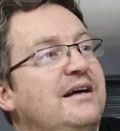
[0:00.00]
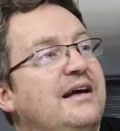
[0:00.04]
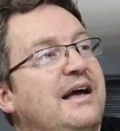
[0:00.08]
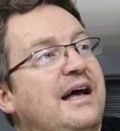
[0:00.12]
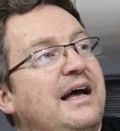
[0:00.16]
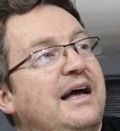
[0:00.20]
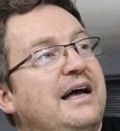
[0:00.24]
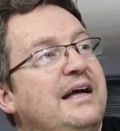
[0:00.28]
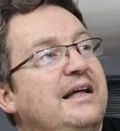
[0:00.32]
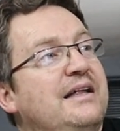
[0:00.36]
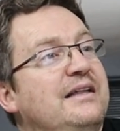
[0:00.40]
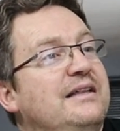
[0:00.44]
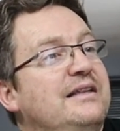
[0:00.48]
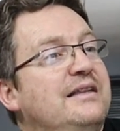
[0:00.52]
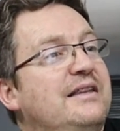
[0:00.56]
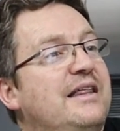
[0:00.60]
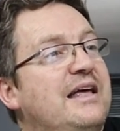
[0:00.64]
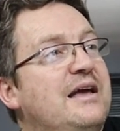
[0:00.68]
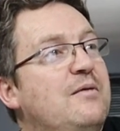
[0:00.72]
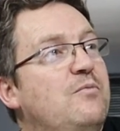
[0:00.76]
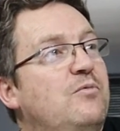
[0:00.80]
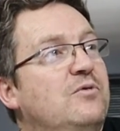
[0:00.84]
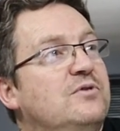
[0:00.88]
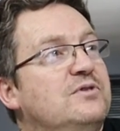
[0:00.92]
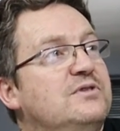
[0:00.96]
and
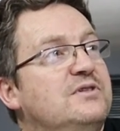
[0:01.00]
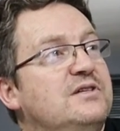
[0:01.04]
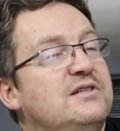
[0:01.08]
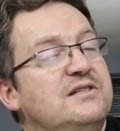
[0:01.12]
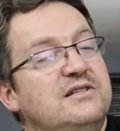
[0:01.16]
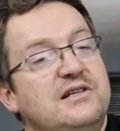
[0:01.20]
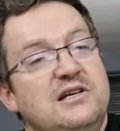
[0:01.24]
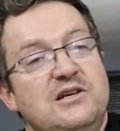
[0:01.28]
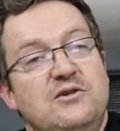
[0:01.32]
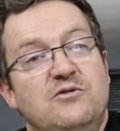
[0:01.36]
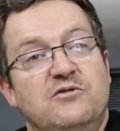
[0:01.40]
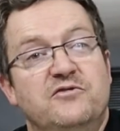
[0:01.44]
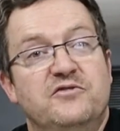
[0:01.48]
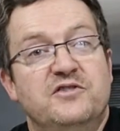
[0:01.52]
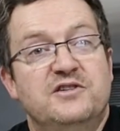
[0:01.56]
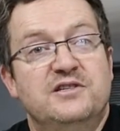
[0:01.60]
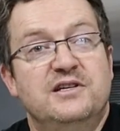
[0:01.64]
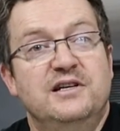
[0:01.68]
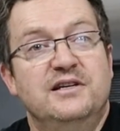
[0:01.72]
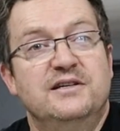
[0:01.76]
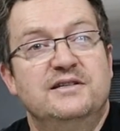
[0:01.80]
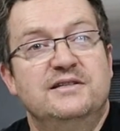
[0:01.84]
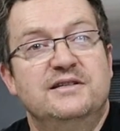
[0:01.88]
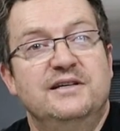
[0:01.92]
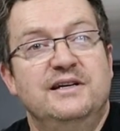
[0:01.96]
they want to see your
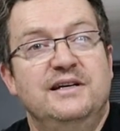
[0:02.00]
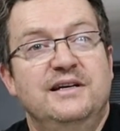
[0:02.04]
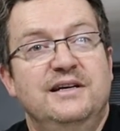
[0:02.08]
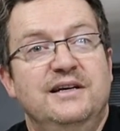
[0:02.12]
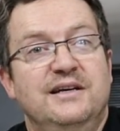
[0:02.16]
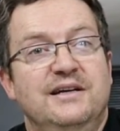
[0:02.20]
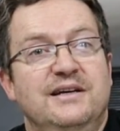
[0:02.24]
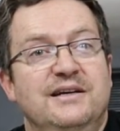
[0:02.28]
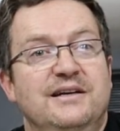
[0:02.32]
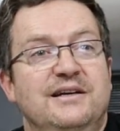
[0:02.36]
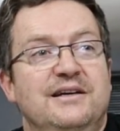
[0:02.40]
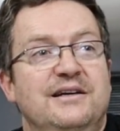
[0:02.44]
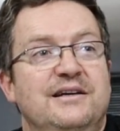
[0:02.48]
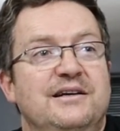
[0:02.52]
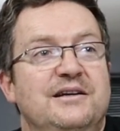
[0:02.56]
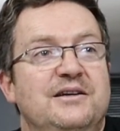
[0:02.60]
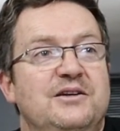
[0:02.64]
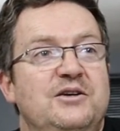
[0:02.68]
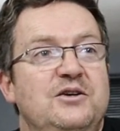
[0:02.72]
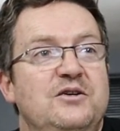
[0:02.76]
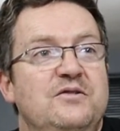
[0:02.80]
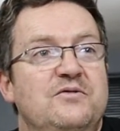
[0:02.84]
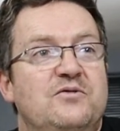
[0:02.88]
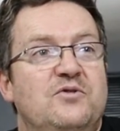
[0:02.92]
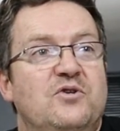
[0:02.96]
facility,
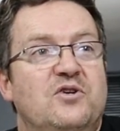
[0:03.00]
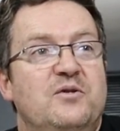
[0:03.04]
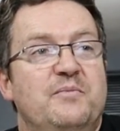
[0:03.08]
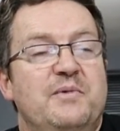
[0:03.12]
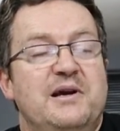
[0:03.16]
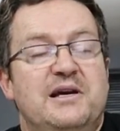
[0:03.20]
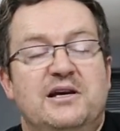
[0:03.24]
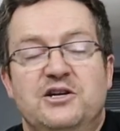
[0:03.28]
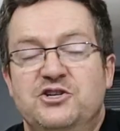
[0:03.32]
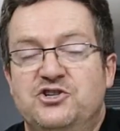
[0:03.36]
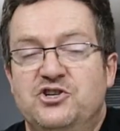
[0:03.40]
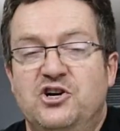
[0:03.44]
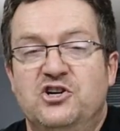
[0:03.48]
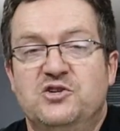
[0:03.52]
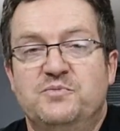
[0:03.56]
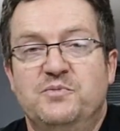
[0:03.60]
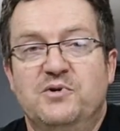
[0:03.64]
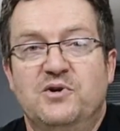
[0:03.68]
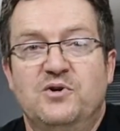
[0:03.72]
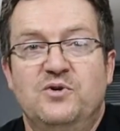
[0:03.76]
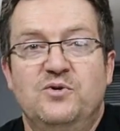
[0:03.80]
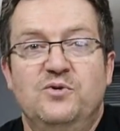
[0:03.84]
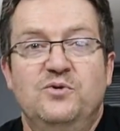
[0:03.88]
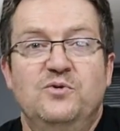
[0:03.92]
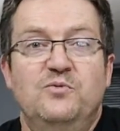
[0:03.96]
you've got to make a
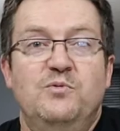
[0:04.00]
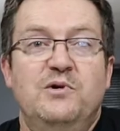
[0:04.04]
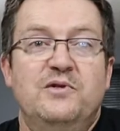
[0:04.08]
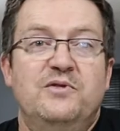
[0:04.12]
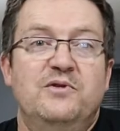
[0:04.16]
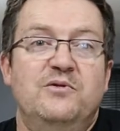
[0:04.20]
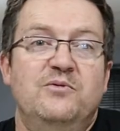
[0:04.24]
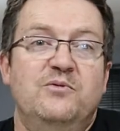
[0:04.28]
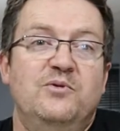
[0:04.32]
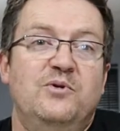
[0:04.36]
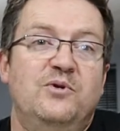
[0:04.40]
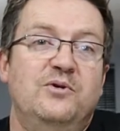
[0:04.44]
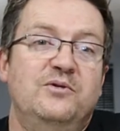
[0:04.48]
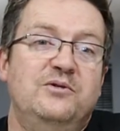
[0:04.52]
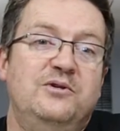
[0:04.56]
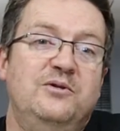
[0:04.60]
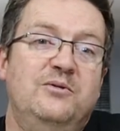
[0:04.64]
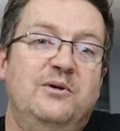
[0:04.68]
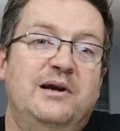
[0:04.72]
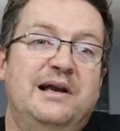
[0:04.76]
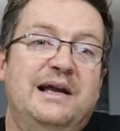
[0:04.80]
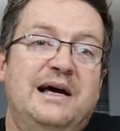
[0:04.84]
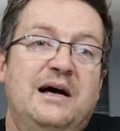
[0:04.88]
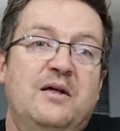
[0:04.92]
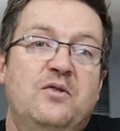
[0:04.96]
judgment call whether or not
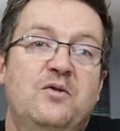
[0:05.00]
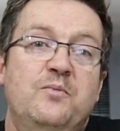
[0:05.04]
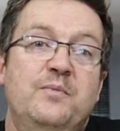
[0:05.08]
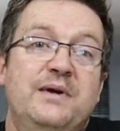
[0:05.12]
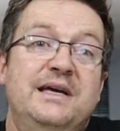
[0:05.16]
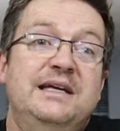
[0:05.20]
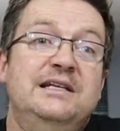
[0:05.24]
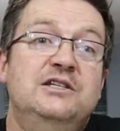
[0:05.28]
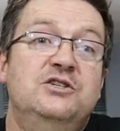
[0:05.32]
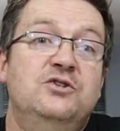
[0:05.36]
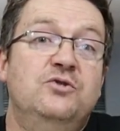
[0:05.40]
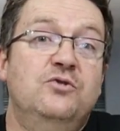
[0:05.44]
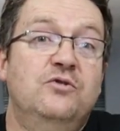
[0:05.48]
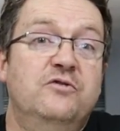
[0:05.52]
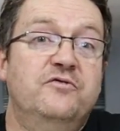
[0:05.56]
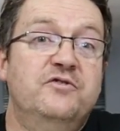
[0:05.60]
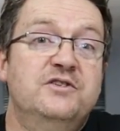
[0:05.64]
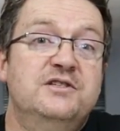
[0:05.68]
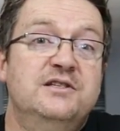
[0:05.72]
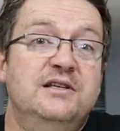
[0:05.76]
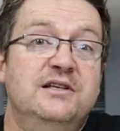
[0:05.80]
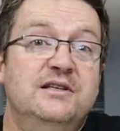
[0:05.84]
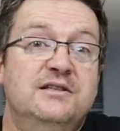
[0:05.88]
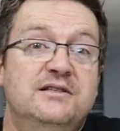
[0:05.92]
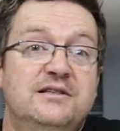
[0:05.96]
you allow them into your
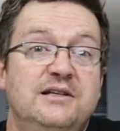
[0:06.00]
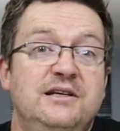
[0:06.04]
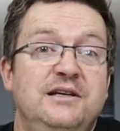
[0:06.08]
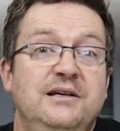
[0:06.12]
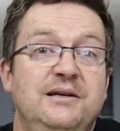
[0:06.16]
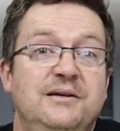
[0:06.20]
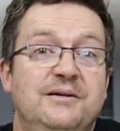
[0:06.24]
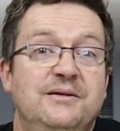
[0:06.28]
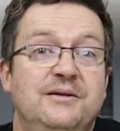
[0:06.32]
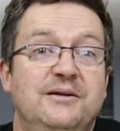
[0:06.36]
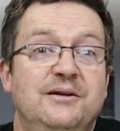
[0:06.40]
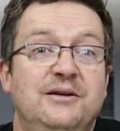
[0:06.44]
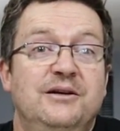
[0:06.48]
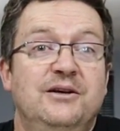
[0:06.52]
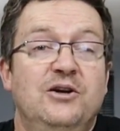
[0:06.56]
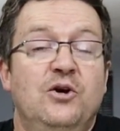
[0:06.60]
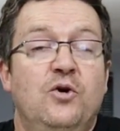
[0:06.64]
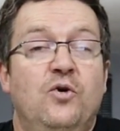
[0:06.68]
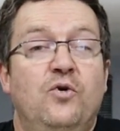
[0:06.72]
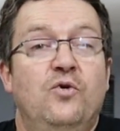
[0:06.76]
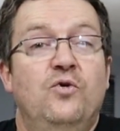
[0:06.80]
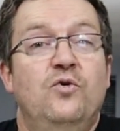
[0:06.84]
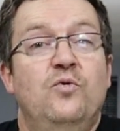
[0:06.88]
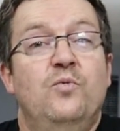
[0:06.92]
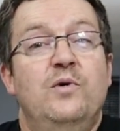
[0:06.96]
facility
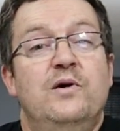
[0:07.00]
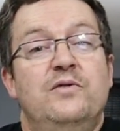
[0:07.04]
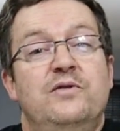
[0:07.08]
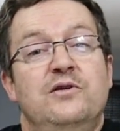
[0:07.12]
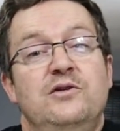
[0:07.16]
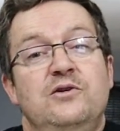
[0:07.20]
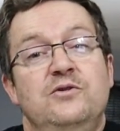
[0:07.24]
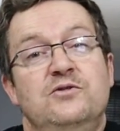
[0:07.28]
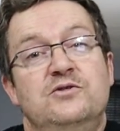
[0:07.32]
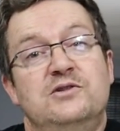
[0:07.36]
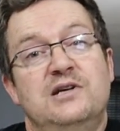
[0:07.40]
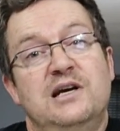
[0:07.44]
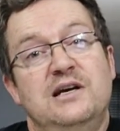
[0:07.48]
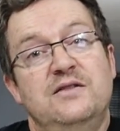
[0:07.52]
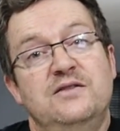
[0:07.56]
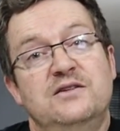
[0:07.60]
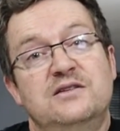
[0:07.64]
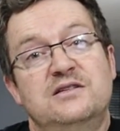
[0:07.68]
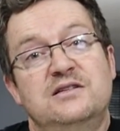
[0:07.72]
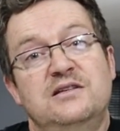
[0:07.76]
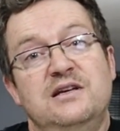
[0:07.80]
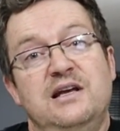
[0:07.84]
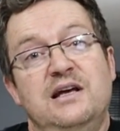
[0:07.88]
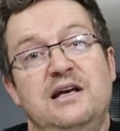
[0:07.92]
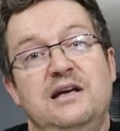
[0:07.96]
or whether you take the
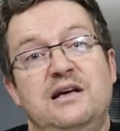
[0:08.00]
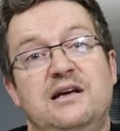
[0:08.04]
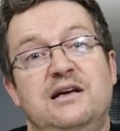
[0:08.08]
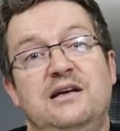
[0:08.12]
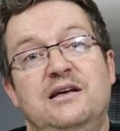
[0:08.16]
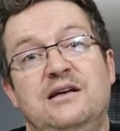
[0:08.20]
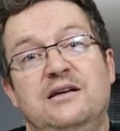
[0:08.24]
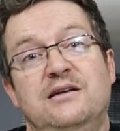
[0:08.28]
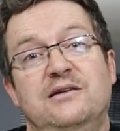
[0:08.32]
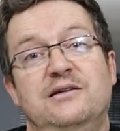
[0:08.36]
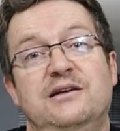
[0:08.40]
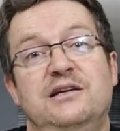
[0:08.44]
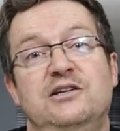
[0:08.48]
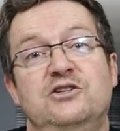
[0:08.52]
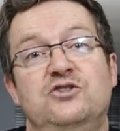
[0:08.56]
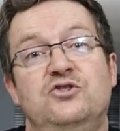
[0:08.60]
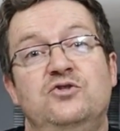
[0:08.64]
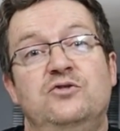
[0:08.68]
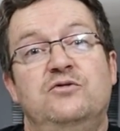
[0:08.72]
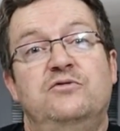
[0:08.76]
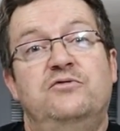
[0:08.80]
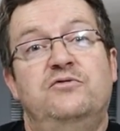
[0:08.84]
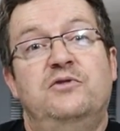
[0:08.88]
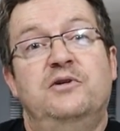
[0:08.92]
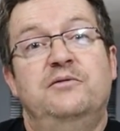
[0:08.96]
snake into
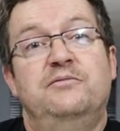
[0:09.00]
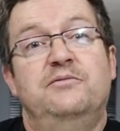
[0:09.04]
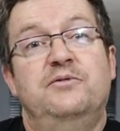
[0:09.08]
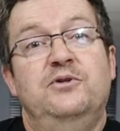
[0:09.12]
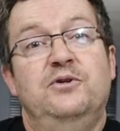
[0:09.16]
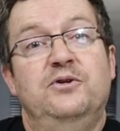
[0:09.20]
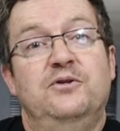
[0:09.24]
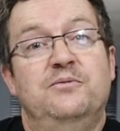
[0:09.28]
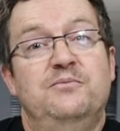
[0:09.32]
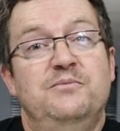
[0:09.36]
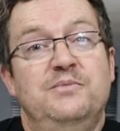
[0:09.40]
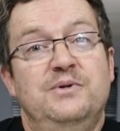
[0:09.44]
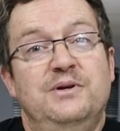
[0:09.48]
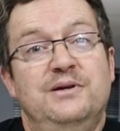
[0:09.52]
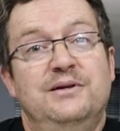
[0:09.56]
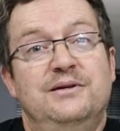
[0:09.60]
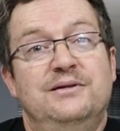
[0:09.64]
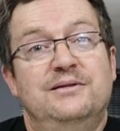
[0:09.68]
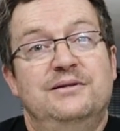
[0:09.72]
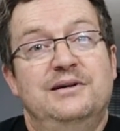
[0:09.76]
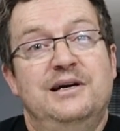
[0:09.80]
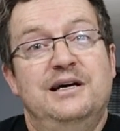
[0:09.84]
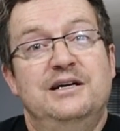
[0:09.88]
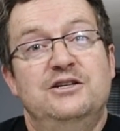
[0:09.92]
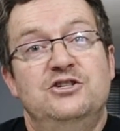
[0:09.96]
your front room
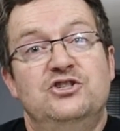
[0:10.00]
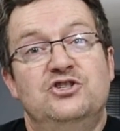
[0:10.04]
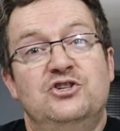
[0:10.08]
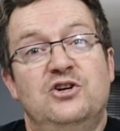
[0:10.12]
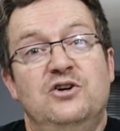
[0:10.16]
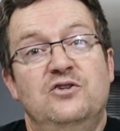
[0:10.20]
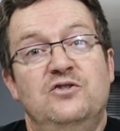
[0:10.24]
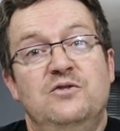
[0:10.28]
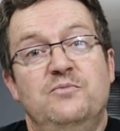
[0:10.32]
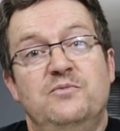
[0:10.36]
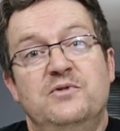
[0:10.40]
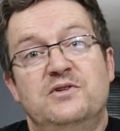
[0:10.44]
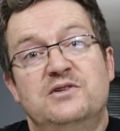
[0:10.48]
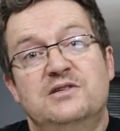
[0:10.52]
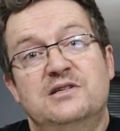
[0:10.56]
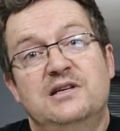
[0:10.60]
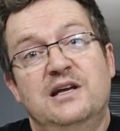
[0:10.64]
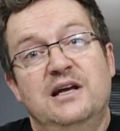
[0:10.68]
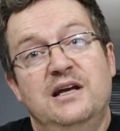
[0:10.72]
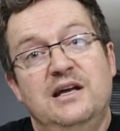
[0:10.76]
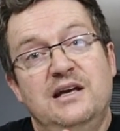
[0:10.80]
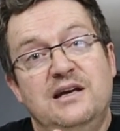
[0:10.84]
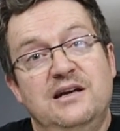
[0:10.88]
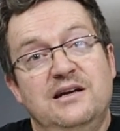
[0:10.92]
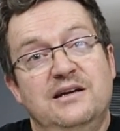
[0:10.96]
and show them the
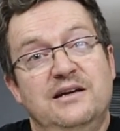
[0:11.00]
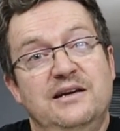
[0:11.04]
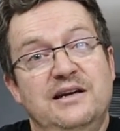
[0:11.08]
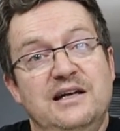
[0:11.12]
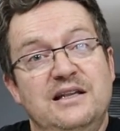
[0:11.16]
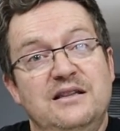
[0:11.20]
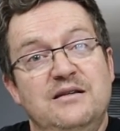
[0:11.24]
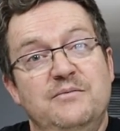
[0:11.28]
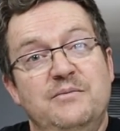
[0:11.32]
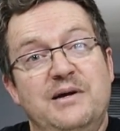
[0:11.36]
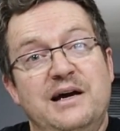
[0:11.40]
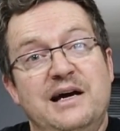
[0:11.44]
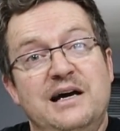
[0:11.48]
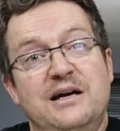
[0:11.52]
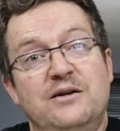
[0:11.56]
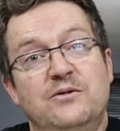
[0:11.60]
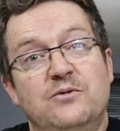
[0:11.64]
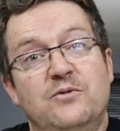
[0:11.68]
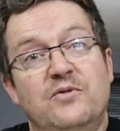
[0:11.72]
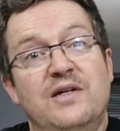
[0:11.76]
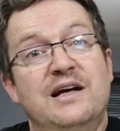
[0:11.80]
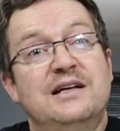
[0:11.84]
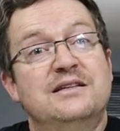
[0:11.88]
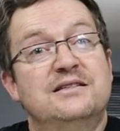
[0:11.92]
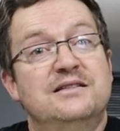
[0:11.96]
snake and let them
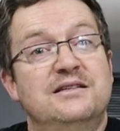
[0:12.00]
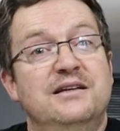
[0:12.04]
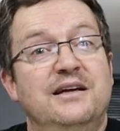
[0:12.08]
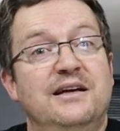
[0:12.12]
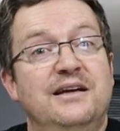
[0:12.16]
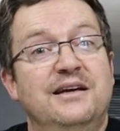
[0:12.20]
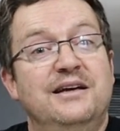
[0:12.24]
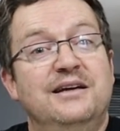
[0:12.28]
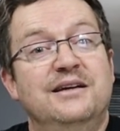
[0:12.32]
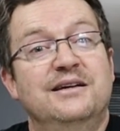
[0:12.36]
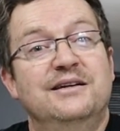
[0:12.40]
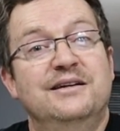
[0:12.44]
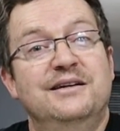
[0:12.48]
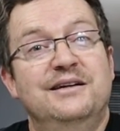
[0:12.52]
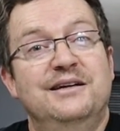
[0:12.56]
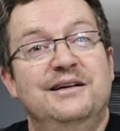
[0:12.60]
handle that snake.